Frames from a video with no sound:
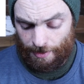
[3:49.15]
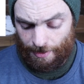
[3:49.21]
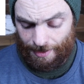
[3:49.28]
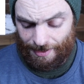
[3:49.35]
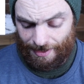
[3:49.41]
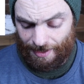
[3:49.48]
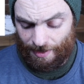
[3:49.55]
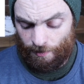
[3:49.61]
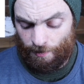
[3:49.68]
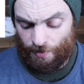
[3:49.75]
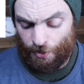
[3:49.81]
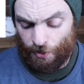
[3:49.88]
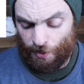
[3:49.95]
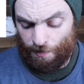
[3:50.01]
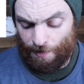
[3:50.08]
And then
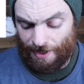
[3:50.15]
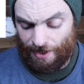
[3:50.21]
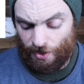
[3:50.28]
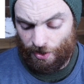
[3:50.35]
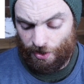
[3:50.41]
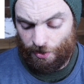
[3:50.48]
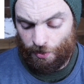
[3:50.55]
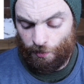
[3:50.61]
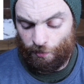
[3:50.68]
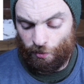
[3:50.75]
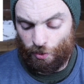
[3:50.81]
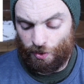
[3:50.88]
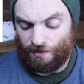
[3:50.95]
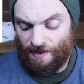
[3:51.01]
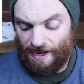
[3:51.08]
third minute, you're going to do
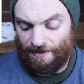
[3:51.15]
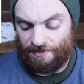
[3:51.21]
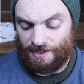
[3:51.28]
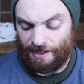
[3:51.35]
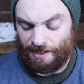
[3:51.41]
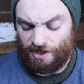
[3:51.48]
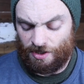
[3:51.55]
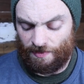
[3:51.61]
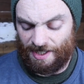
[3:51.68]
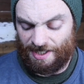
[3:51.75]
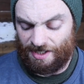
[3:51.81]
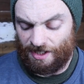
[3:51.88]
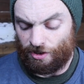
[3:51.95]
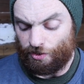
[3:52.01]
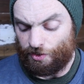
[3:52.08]
45 seconds of a
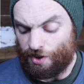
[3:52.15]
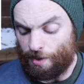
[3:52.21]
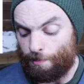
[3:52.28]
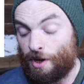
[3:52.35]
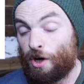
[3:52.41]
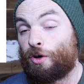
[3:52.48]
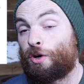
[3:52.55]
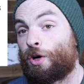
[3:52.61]
single dumbbell